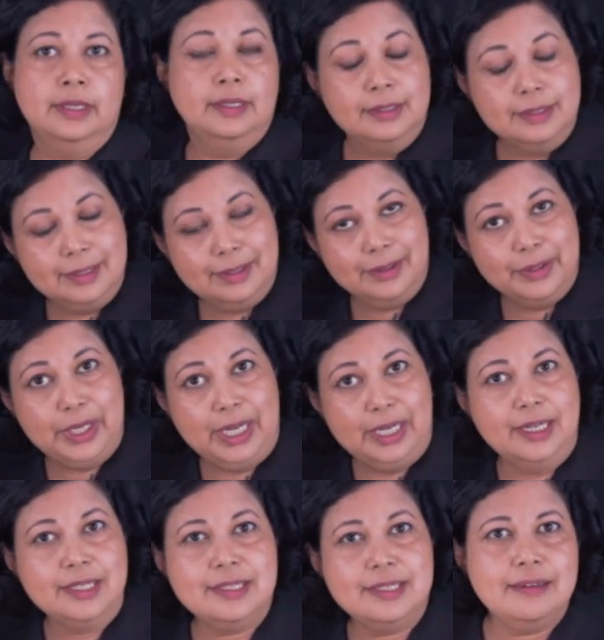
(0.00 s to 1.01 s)
So, all right,
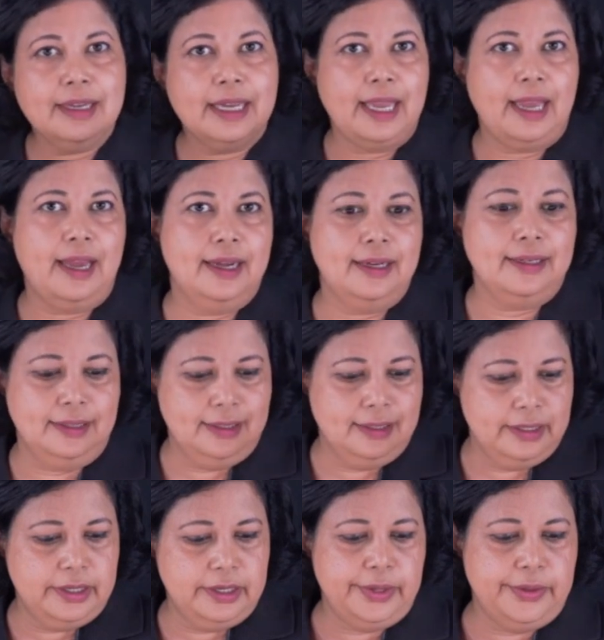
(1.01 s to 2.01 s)
let's look
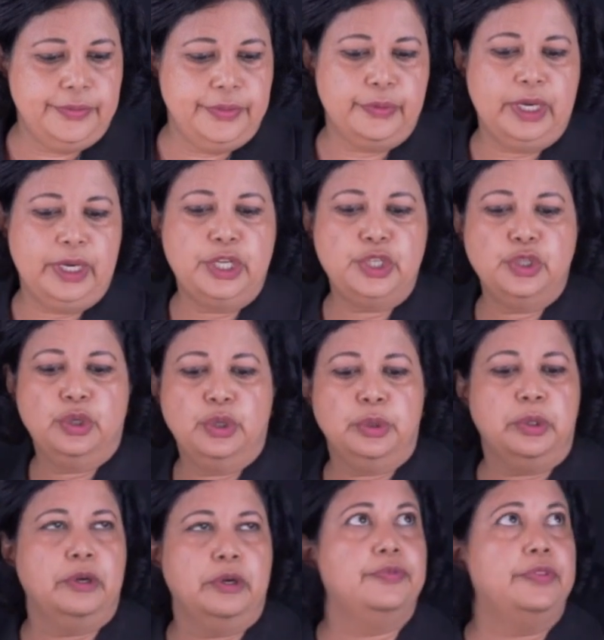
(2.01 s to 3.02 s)
at the
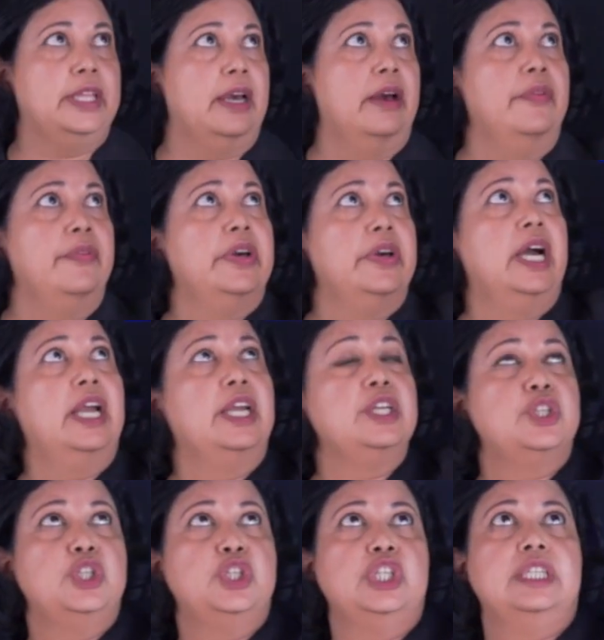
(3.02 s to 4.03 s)
ratio of the
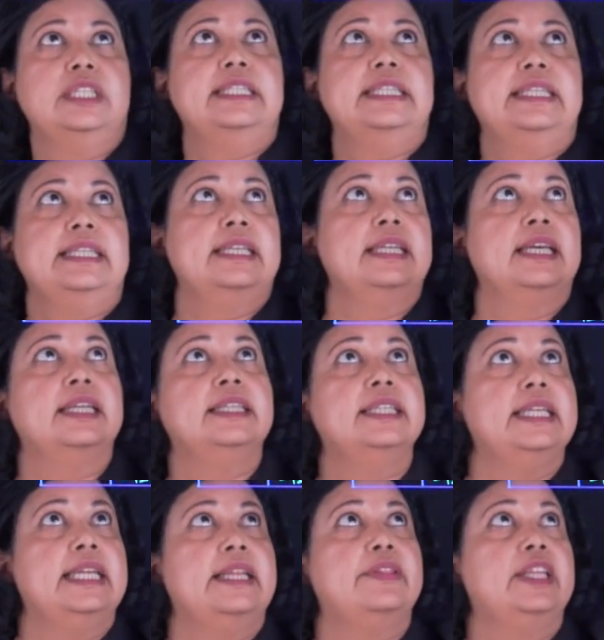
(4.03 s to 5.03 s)
hydrogens hidden
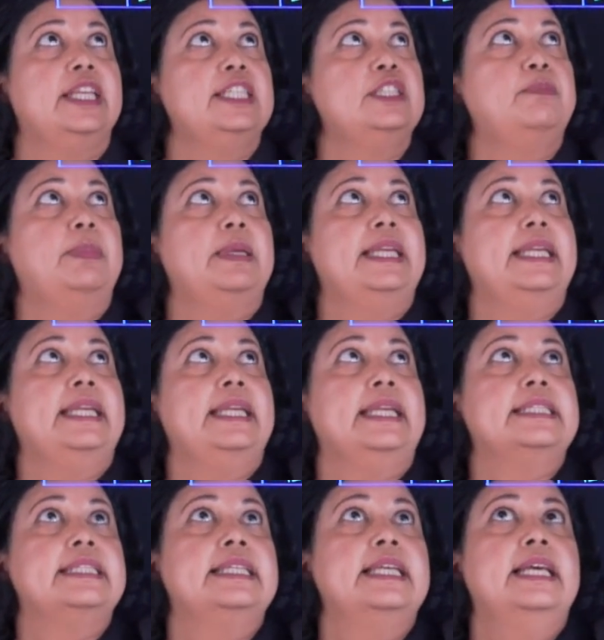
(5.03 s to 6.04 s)
underneath these
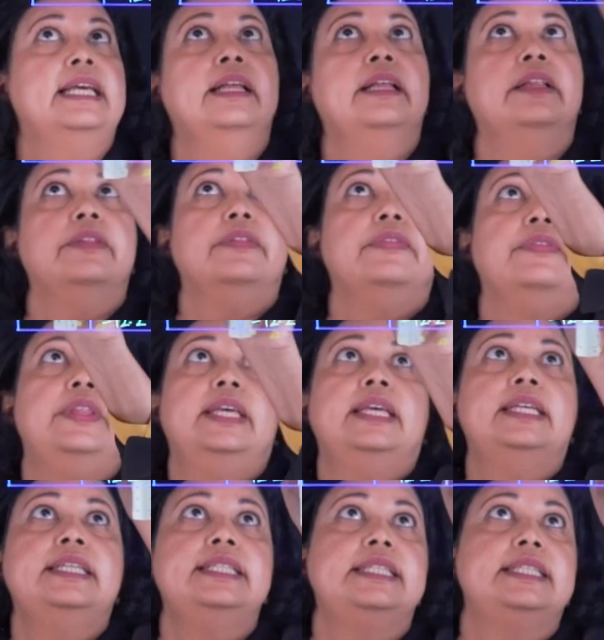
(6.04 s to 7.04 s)
peaks.
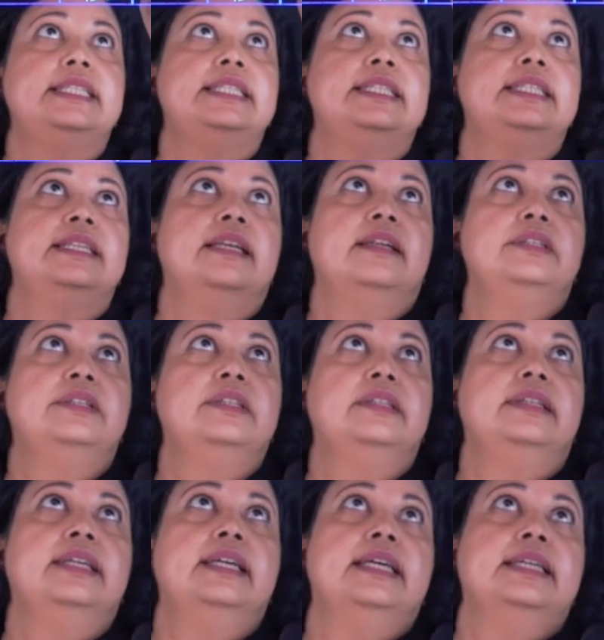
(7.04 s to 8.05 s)
This
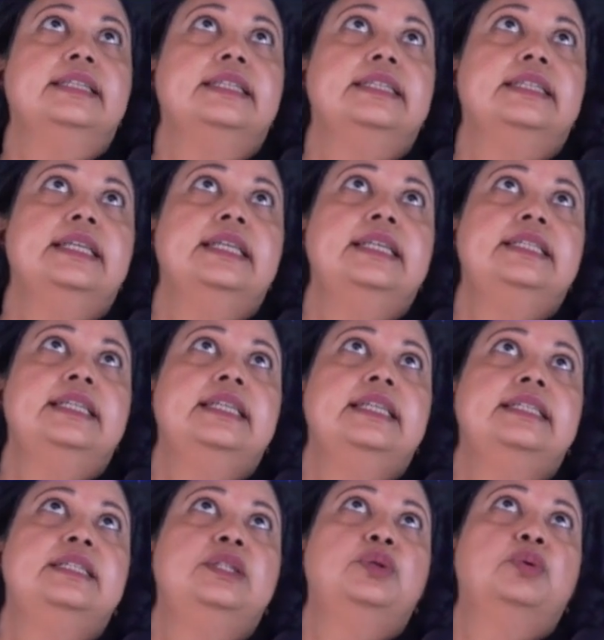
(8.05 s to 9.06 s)
to this. This
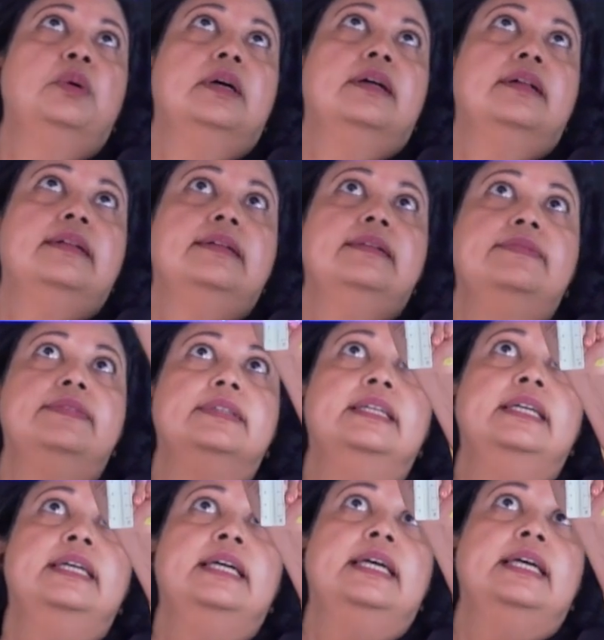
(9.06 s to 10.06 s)
is 12,
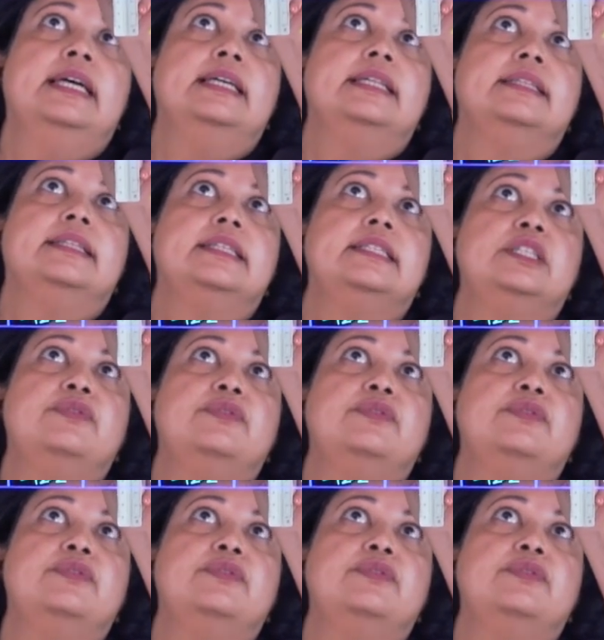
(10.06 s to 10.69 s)
and this is